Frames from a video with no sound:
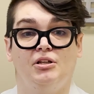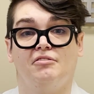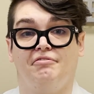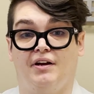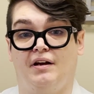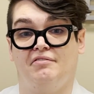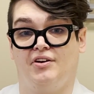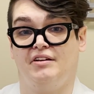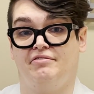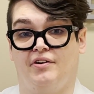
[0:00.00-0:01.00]
are very,
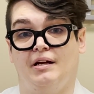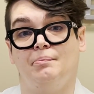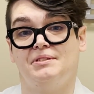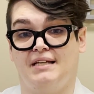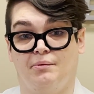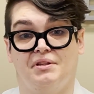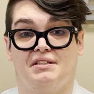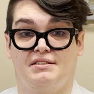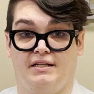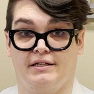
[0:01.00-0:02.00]
very, very upset with
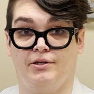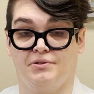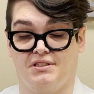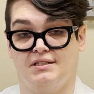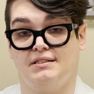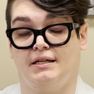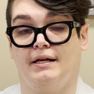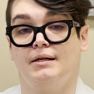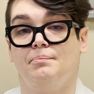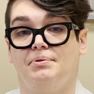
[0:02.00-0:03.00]
this diagnosis, and I
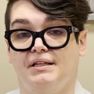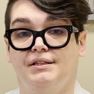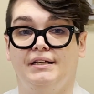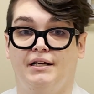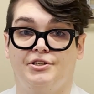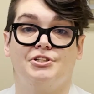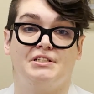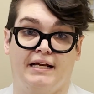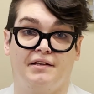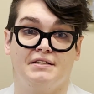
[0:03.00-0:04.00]
completely
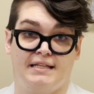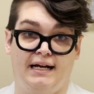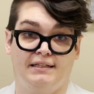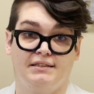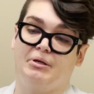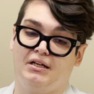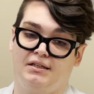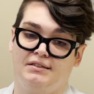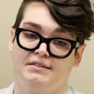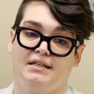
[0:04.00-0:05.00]
understand that
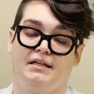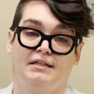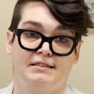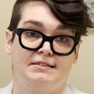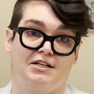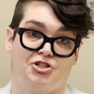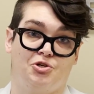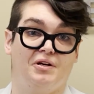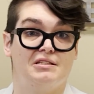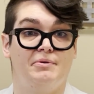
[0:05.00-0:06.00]
because it is a sexually
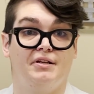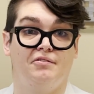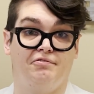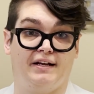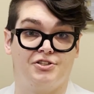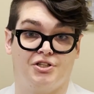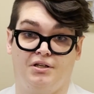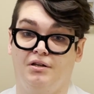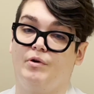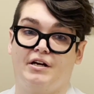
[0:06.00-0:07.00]
transmitted infection.
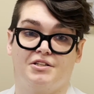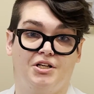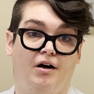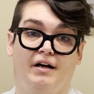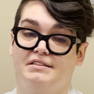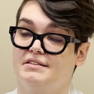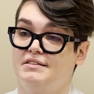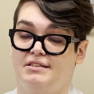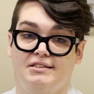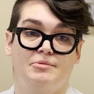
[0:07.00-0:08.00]
We are taught
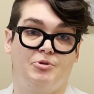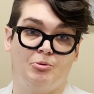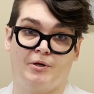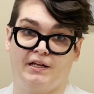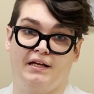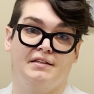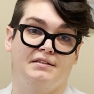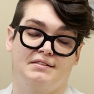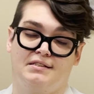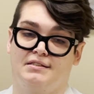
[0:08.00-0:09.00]
since puberty that
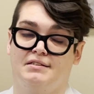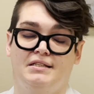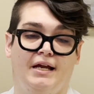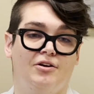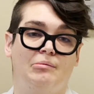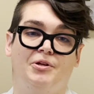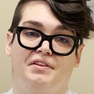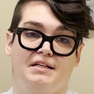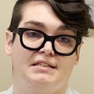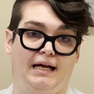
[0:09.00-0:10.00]
this is a terrible
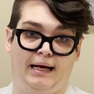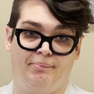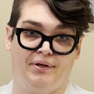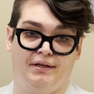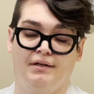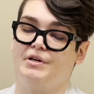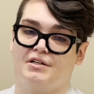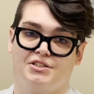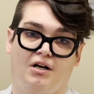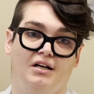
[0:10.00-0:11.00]
thing to happen. We are
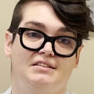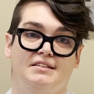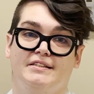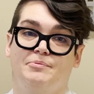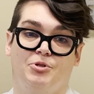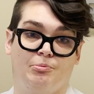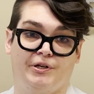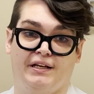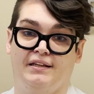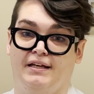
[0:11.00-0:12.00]
taught since
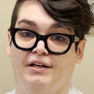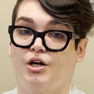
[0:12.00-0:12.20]
puberty that